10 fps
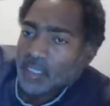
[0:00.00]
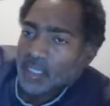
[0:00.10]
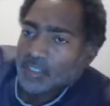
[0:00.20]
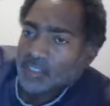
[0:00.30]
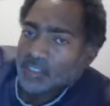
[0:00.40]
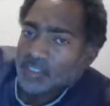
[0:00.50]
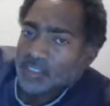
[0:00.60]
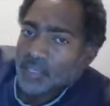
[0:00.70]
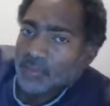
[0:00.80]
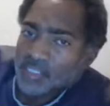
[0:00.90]
in the
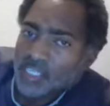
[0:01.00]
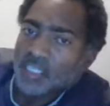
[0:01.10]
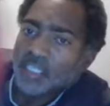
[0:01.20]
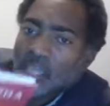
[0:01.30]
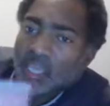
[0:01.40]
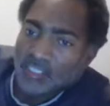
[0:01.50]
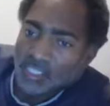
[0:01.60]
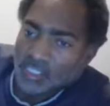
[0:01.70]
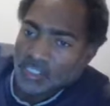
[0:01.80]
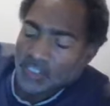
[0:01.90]
17th and
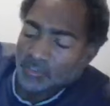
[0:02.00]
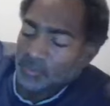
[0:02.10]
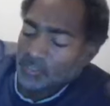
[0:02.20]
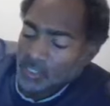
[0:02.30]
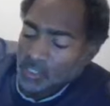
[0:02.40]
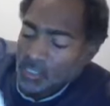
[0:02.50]
18th centuries,